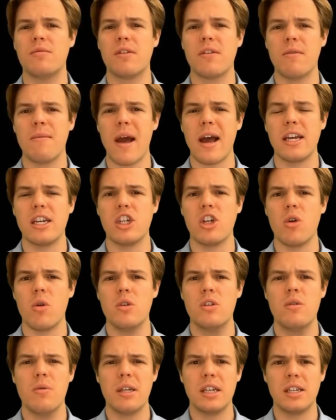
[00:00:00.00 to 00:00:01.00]
Make sure
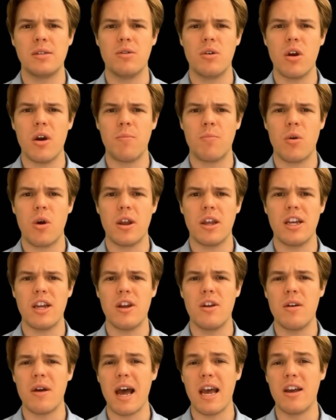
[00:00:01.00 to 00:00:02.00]
to explore more
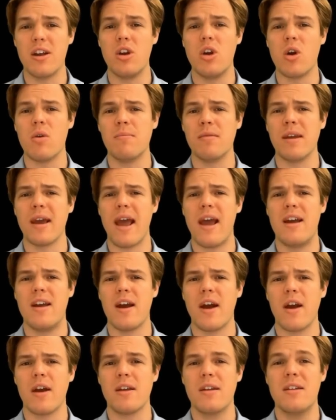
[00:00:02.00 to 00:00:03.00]
here at Corbin
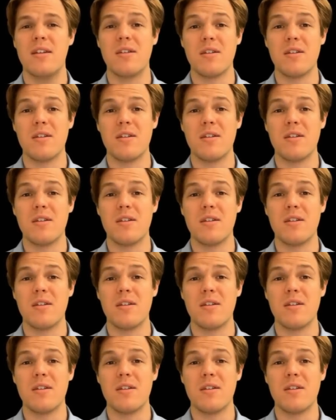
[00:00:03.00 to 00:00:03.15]
AI